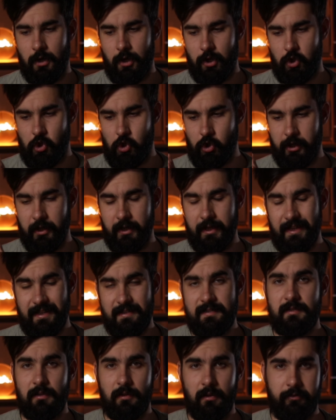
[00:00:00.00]
You can
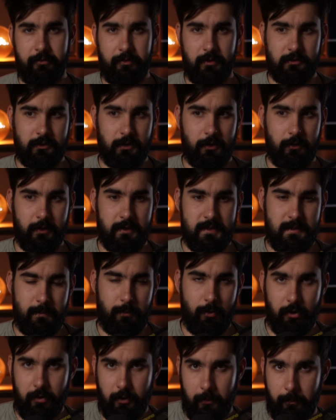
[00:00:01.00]
easily filter and
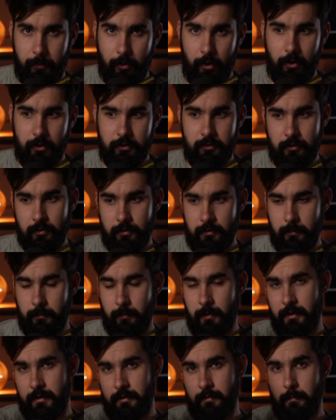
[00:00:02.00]
spot a bot
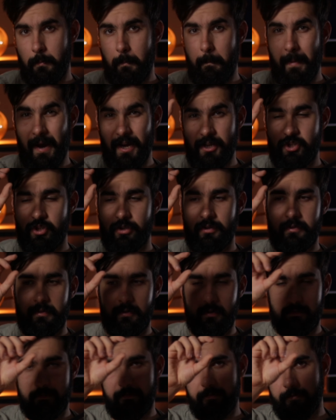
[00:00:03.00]
by matching their
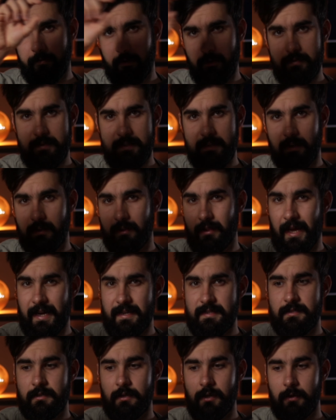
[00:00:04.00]
first and
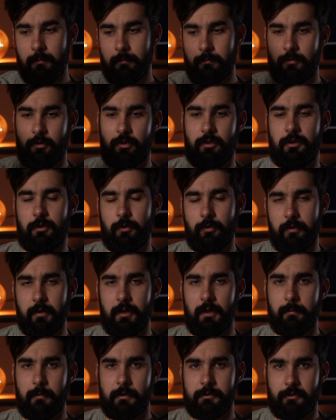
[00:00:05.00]
last name to the
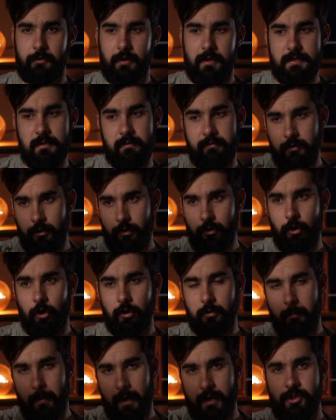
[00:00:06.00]
email address. If they're not
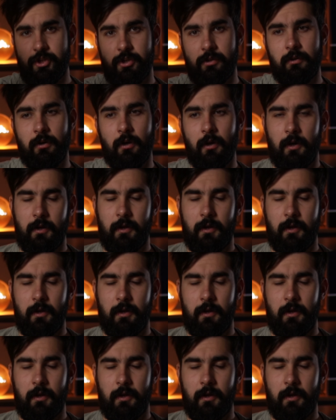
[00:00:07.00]
matching,